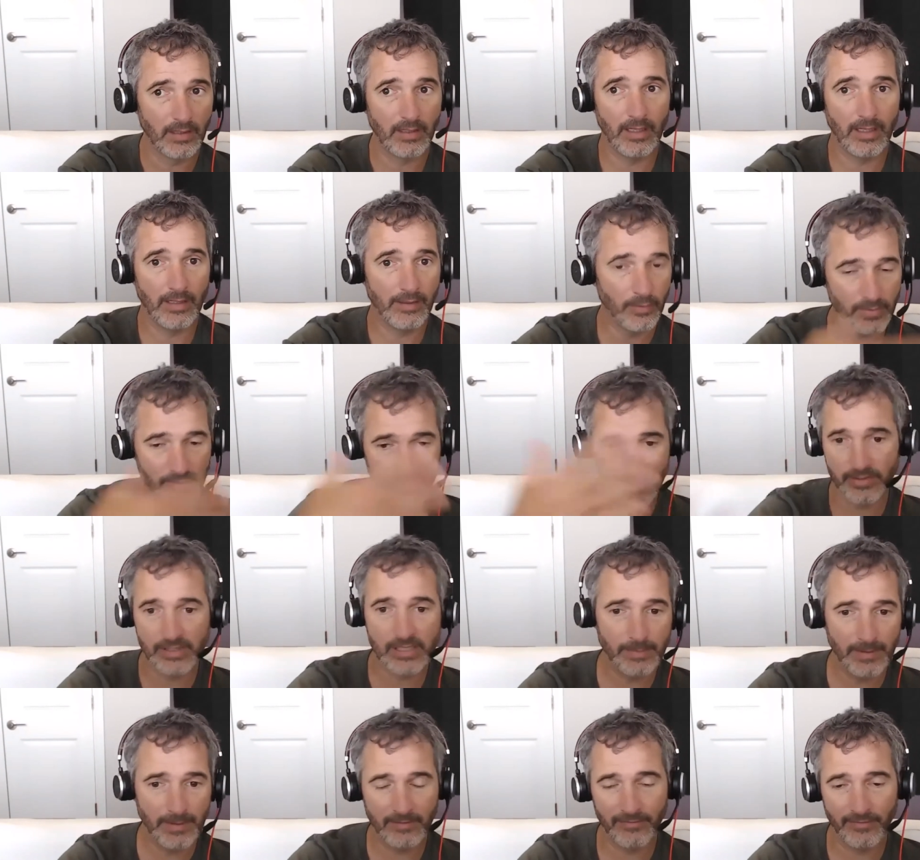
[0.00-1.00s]
And the results
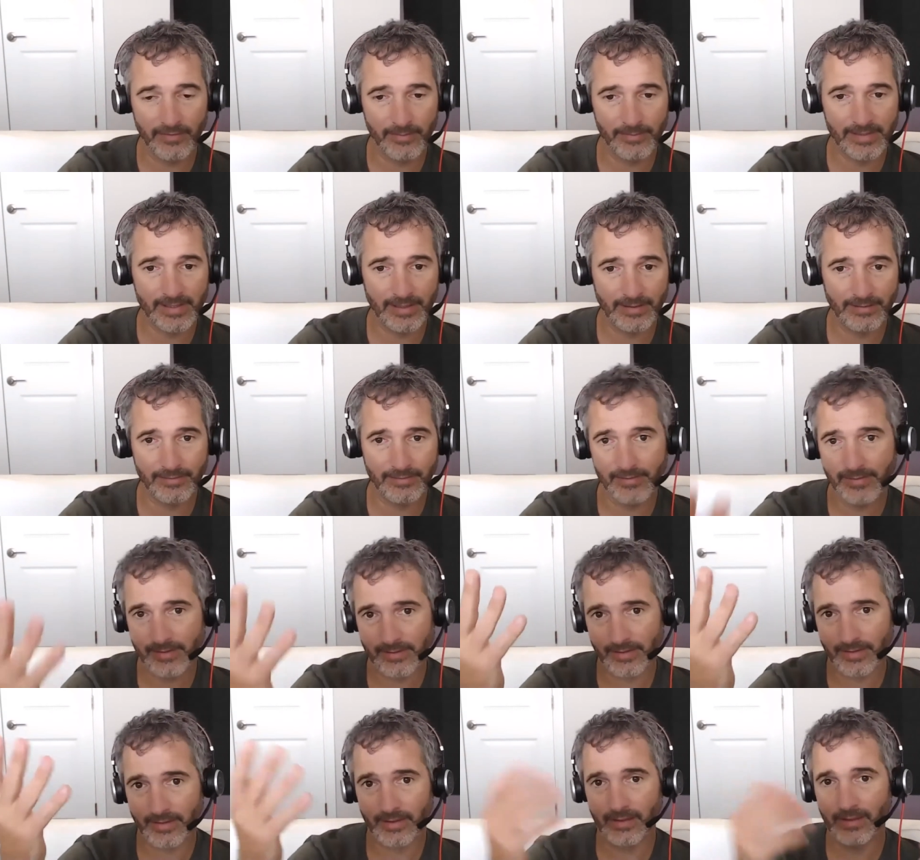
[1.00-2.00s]
speak for
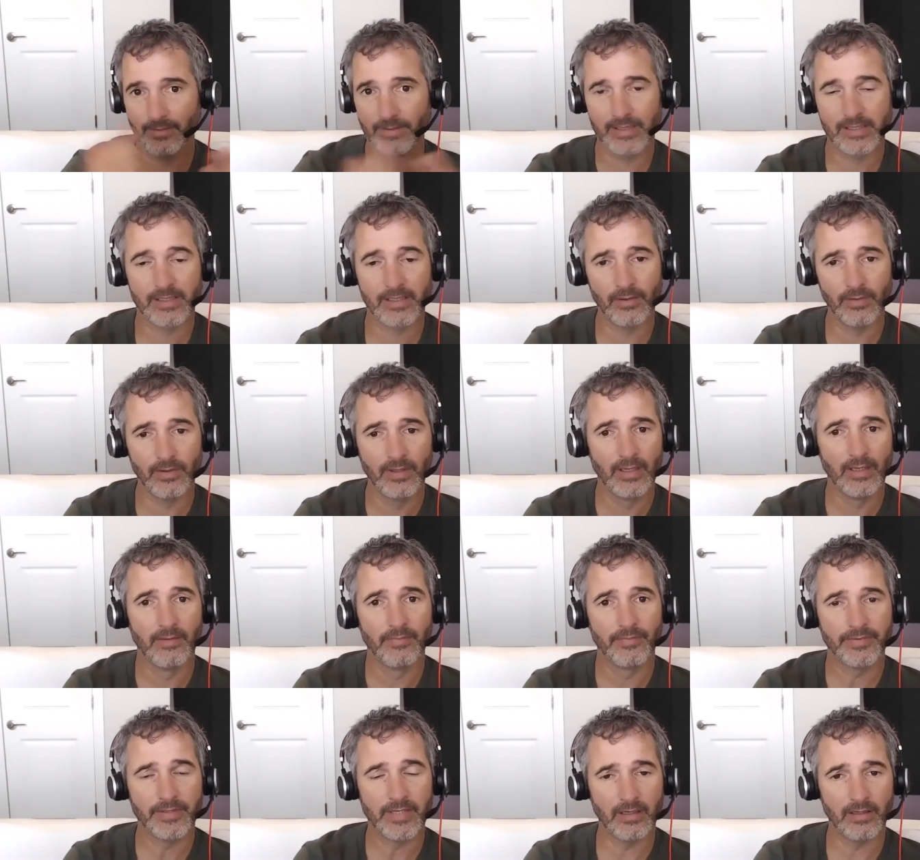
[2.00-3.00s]
themselves. Anyway, so
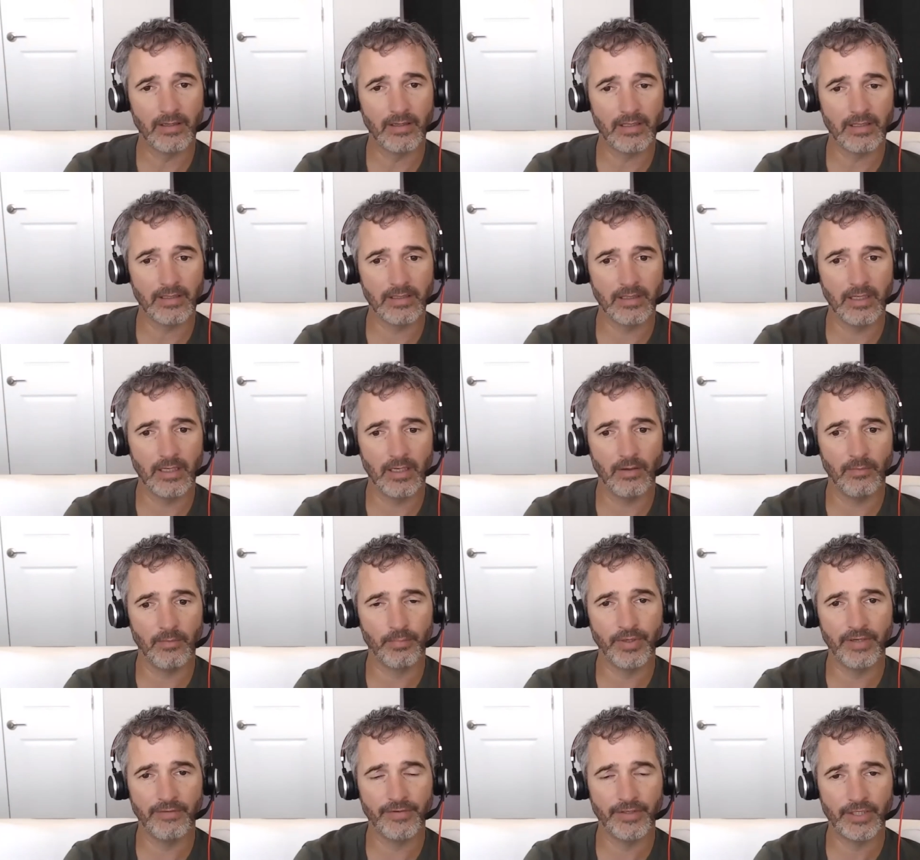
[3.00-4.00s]
tell, you know,
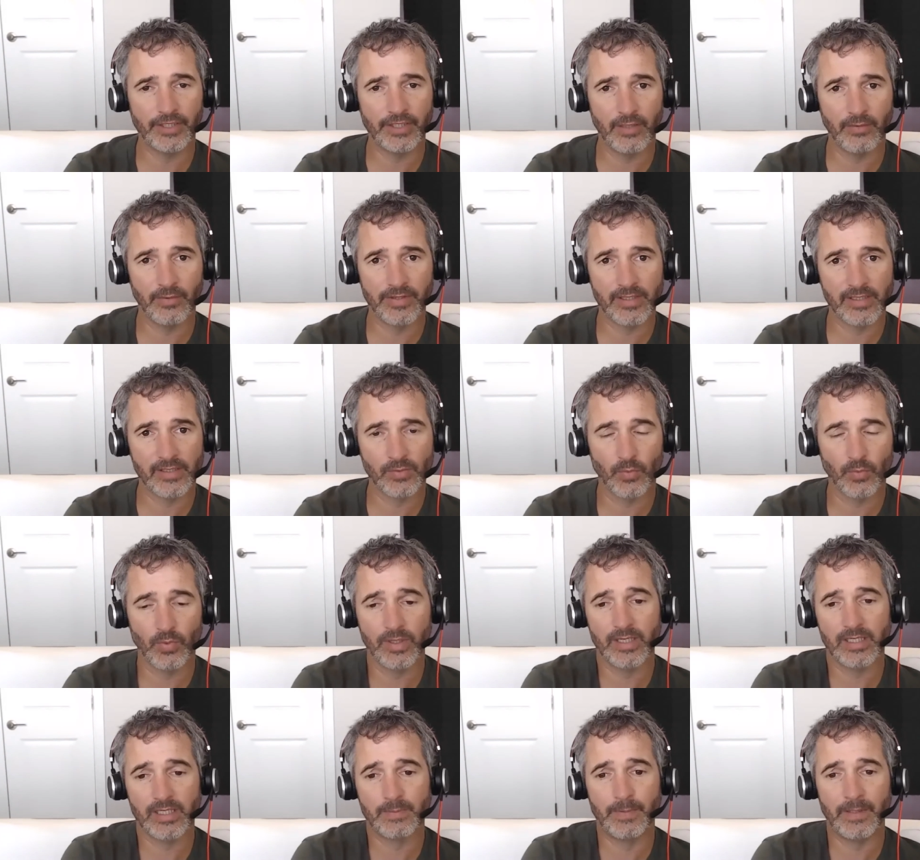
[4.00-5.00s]
briefly share with us
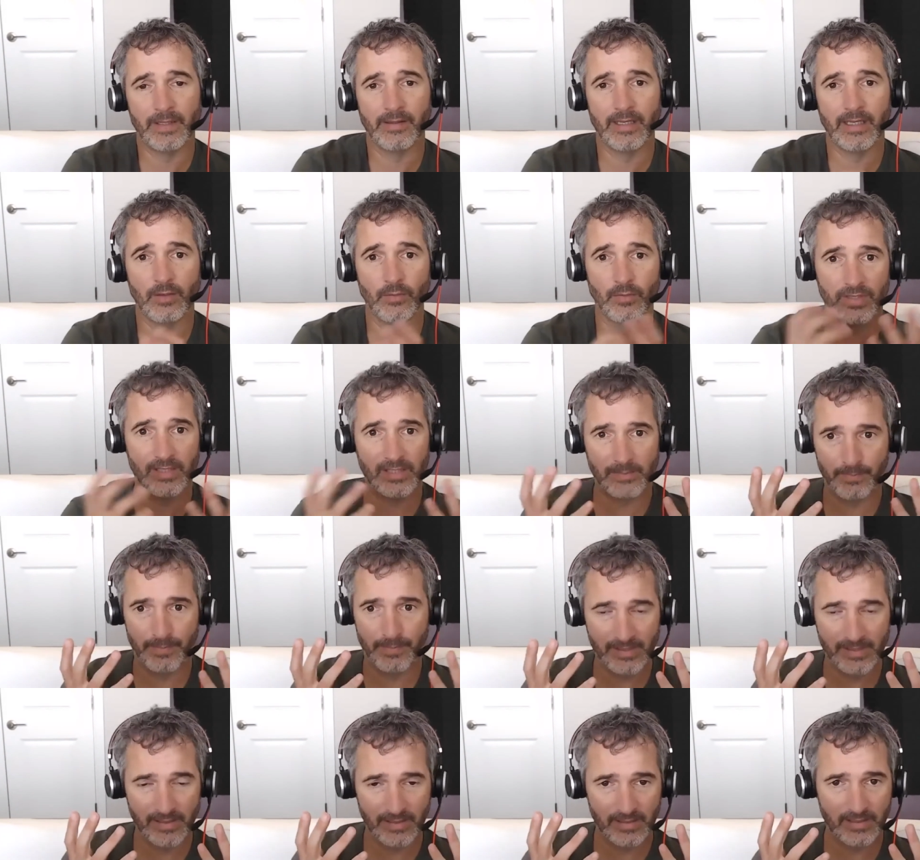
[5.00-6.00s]
what it's been like with this
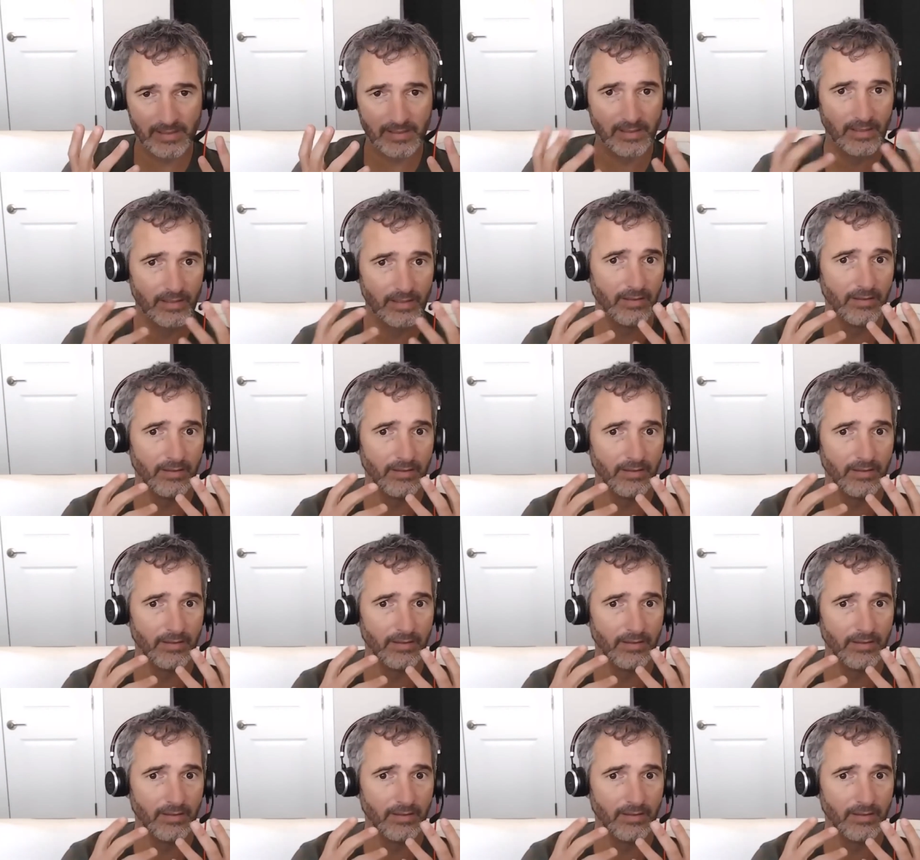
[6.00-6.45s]
business.